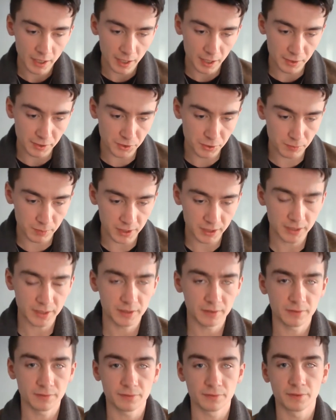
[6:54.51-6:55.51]
and to
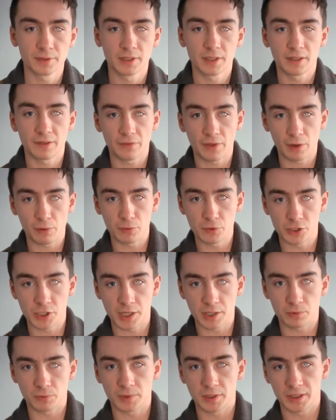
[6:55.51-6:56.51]
believe that it would
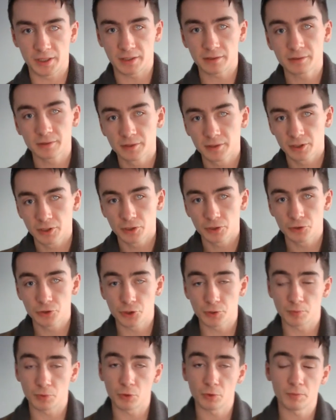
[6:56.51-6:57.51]
genuinely
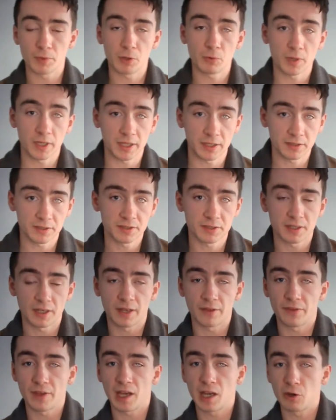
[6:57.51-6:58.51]
support my weight
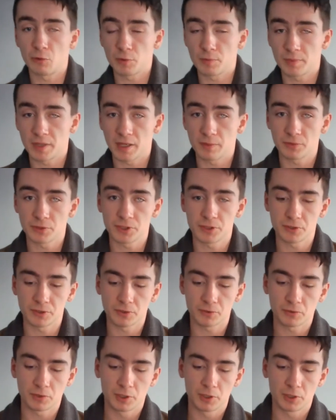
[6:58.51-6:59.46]
and that I would be able to